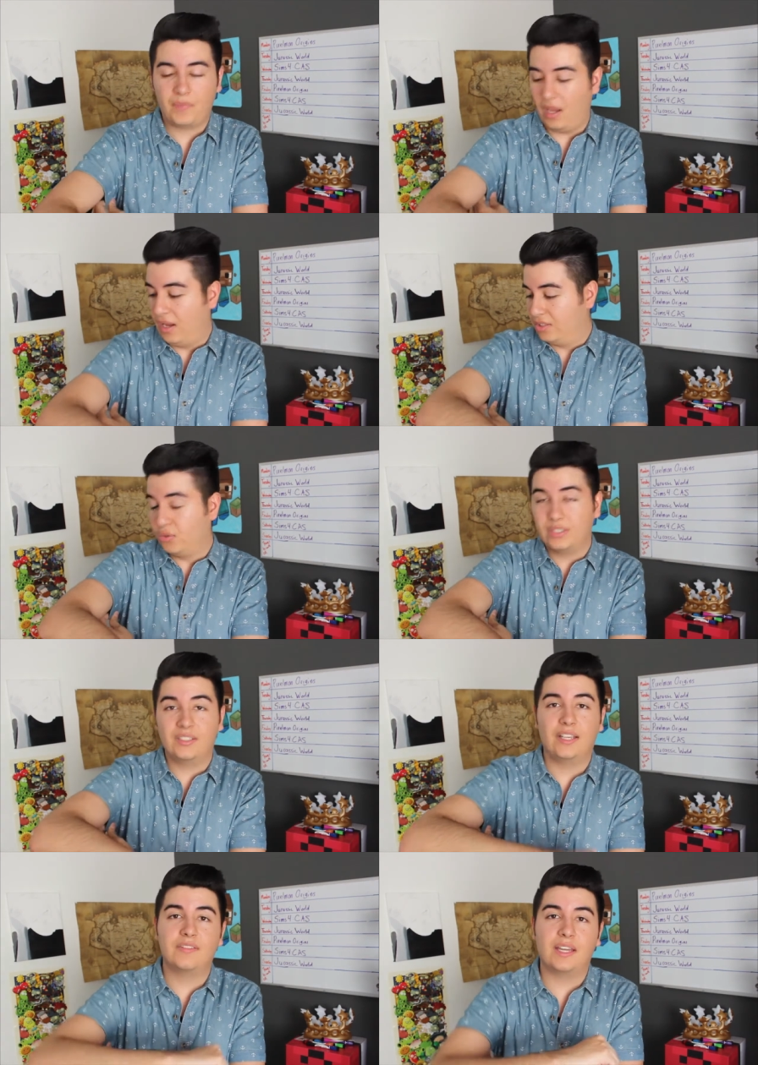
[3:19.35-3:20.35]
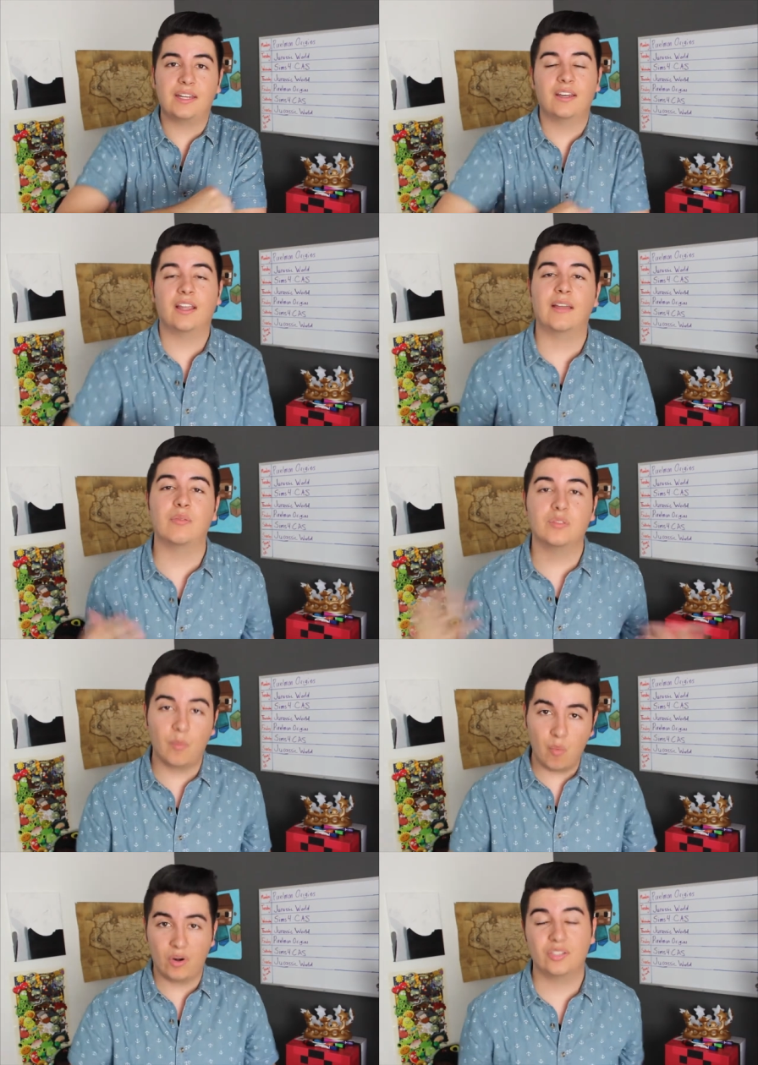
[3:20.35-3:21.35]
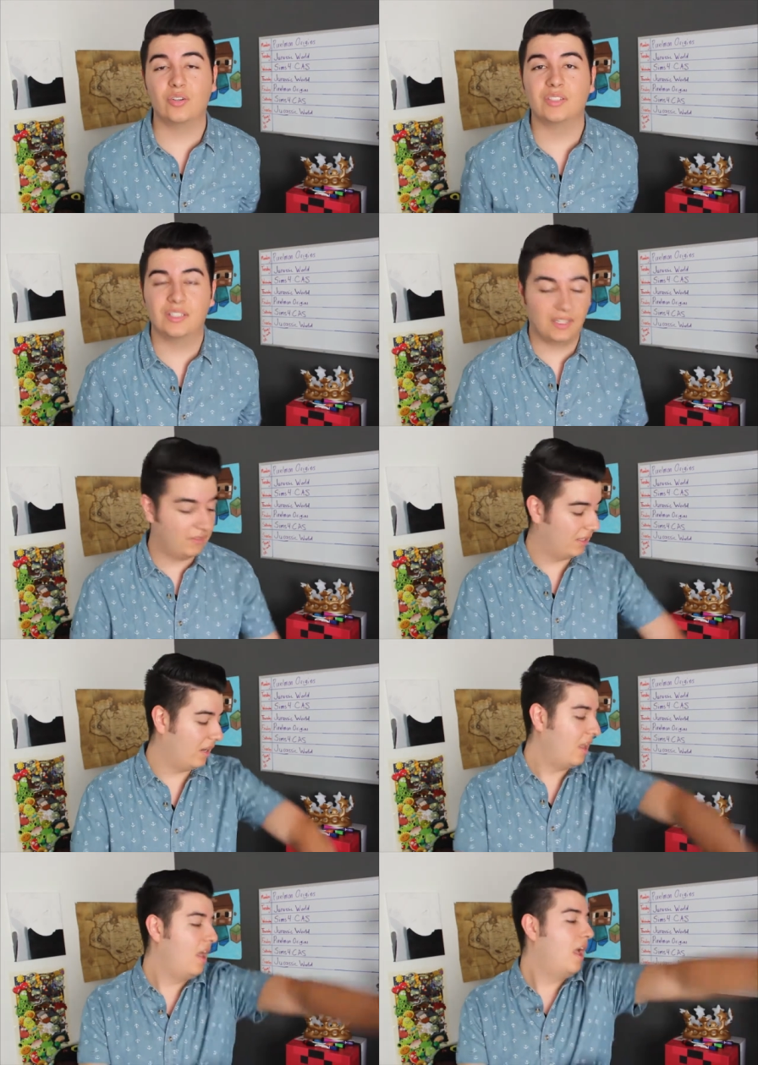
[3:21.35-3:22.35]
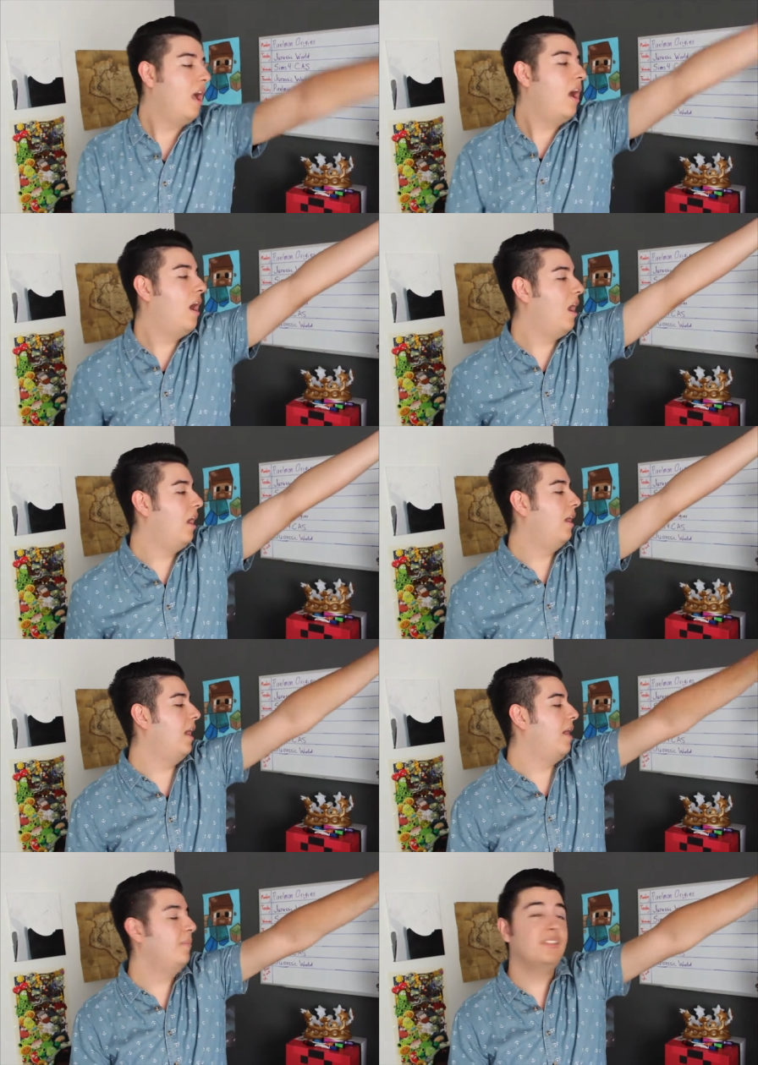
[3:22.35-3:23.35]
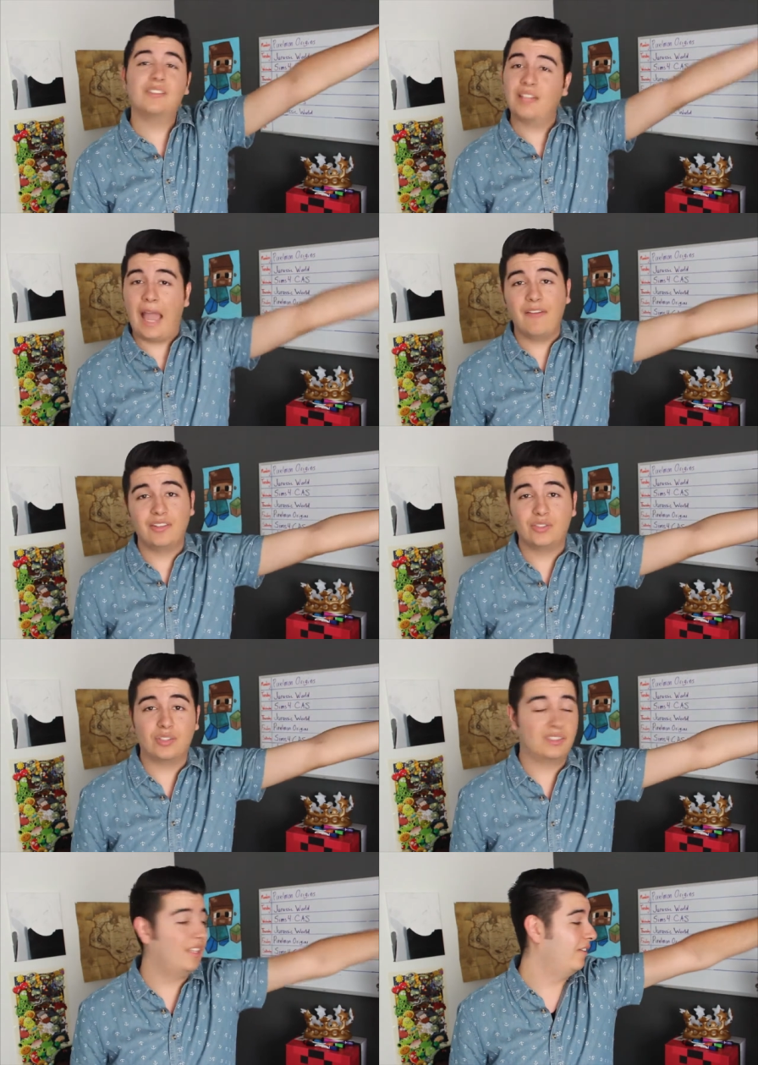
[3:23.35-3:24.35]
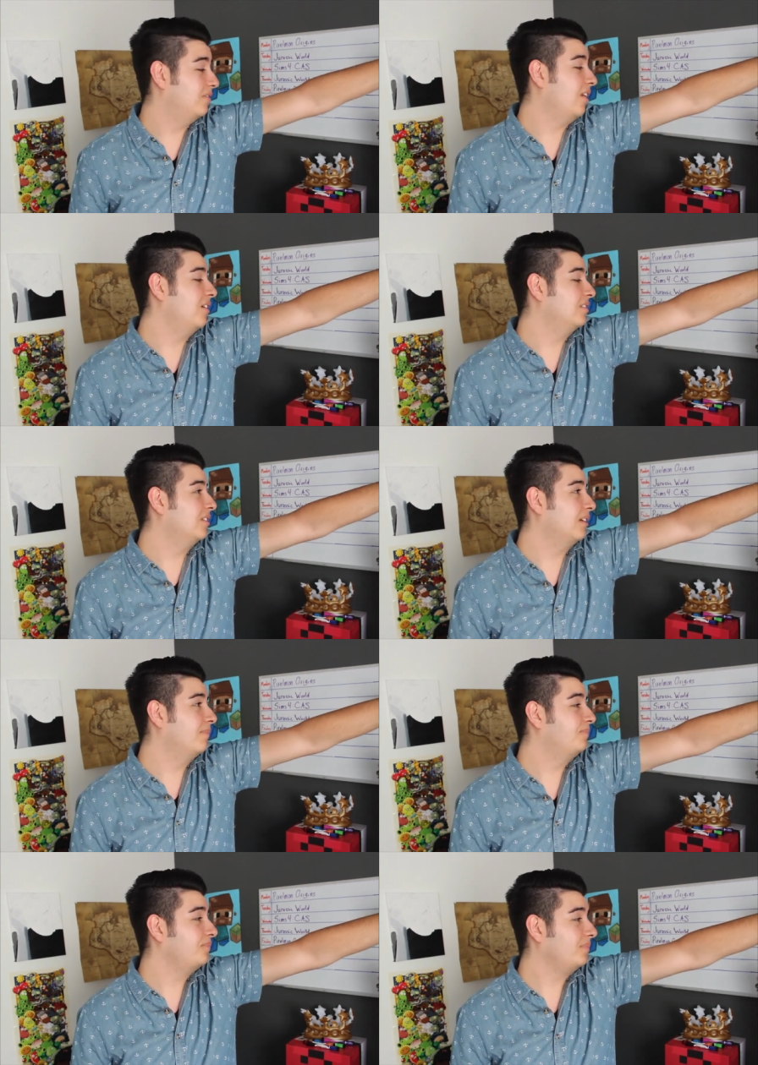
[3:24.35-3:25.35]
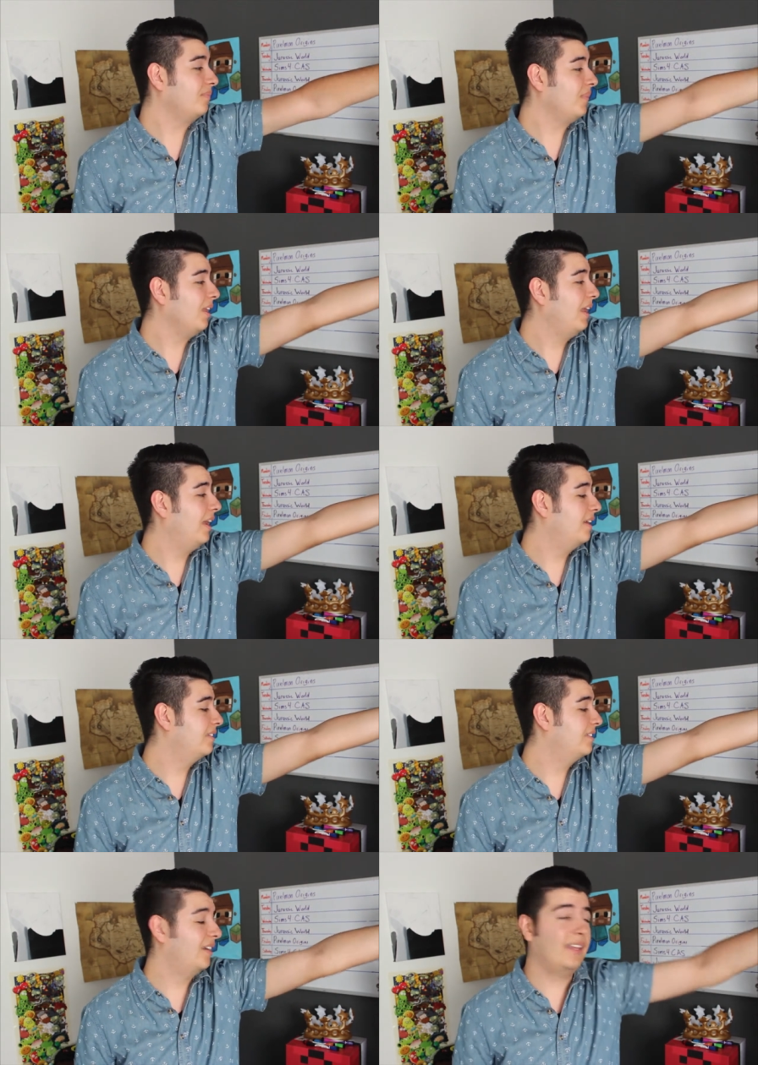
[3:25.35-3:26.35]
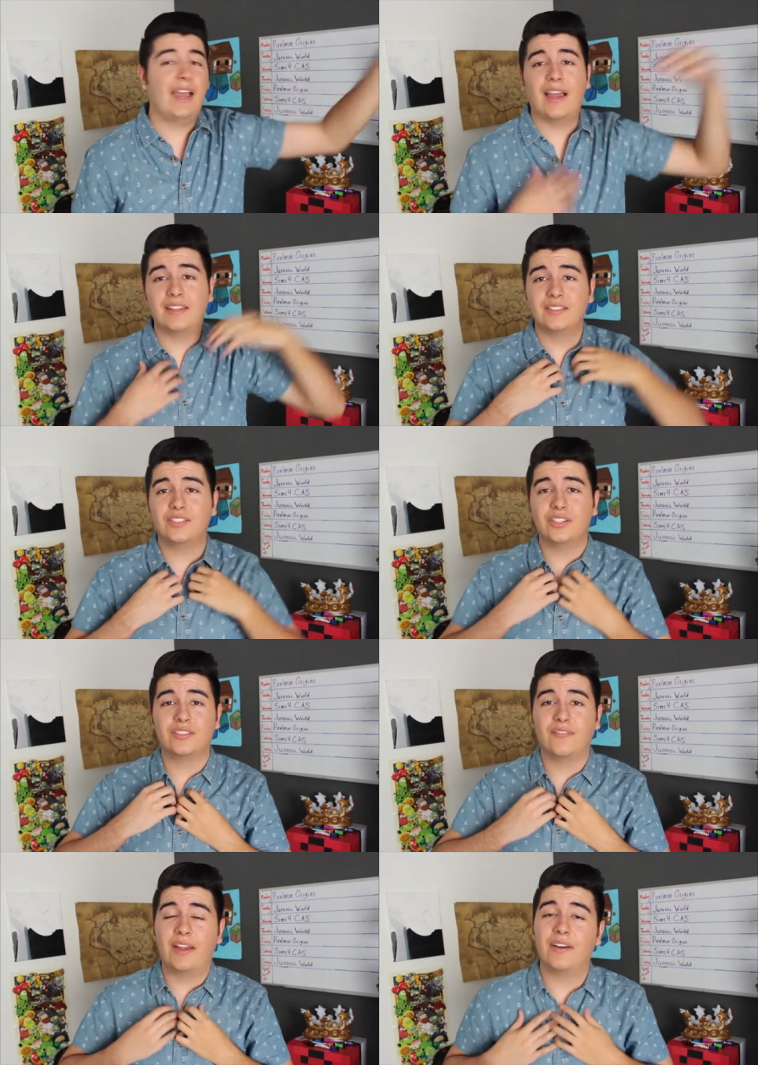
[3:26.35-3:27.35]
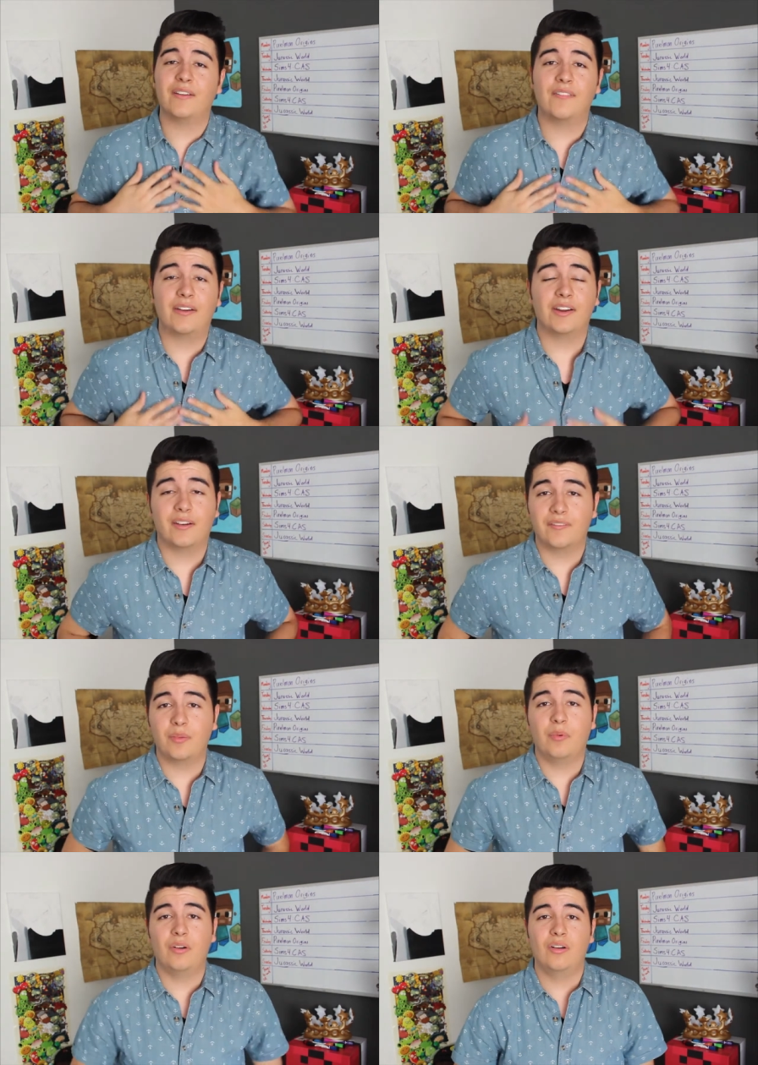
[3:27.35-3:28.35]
Uh, short sleeves, I need to get some more short sleeves, and uh, I miss having short sleeves, honestly. And uh, yeah, this shirt is very, very comfortable.